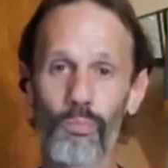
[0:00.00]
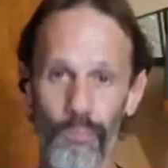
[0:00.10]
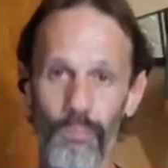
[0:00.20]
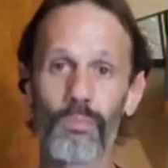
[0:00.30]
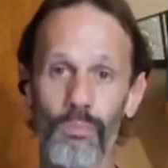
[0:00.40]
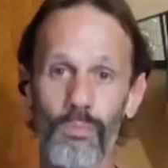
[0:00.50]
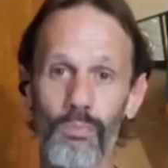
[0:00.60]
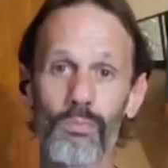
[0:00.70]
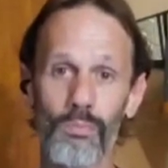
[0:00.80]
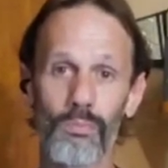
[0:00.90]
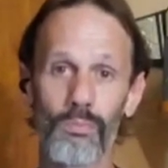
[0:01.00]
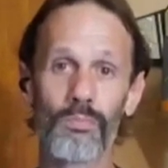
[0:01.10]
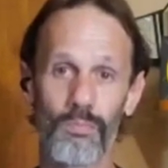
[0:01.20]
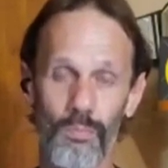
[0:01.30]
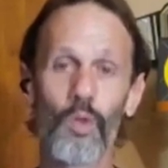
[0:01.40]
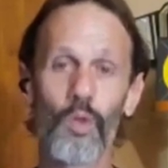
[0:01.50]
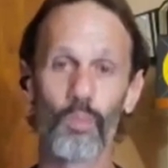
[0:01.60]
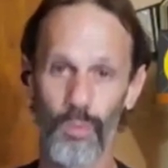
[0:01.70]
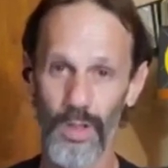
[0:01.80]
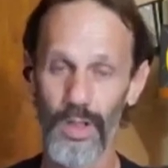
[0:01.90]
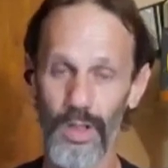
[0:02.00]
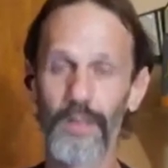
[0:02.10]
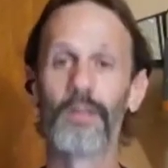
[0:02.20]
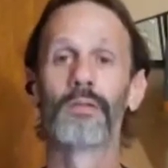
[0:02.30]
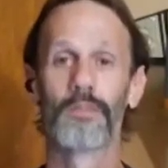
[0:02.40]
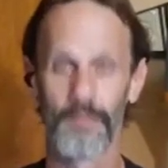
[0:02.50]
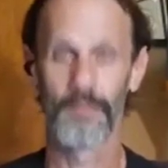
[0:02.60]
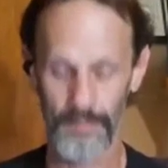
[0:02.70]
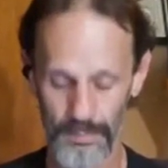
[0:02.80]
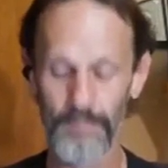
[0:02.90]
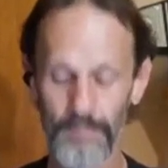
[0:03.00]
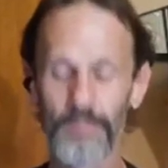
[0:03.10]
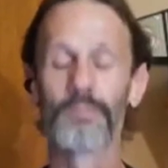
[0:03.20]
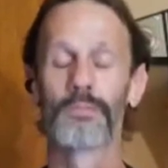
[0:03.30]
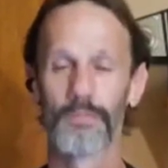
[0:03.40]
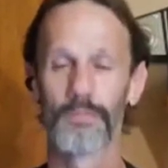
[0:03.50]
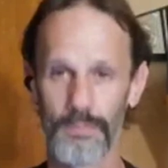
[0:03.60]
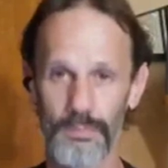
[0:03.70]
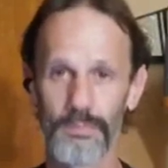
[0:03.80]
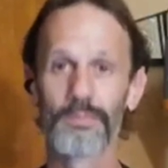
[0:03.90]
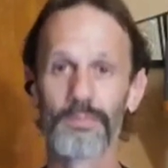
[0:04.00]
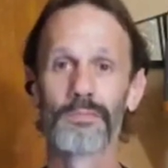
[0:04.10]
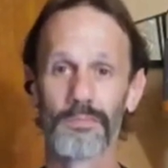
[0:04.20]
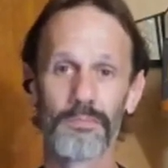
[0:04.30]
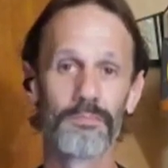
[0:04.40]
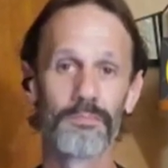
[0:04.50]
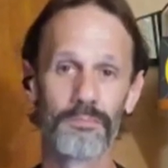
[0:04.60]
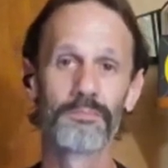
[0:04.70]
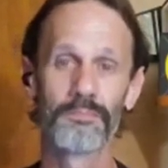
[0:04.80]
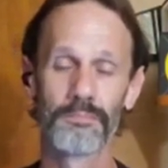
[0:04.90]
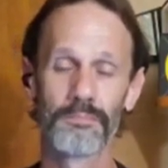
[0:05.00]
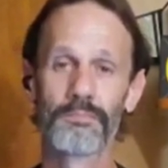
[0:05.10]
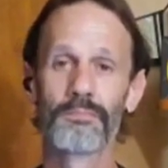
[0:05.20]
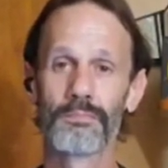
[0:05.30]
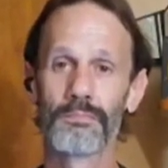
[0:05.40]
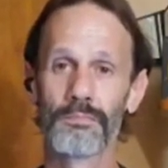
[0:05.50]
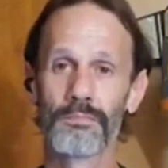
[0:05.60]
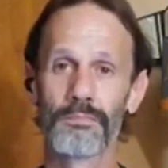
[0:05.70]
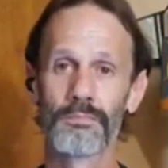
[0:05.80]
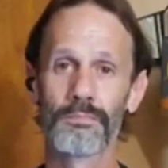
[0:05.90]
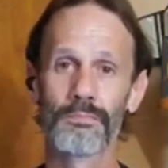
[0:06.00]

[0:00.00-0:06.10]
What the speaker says: or if you talk to her after a show. She's the same. She's really good. Let's see.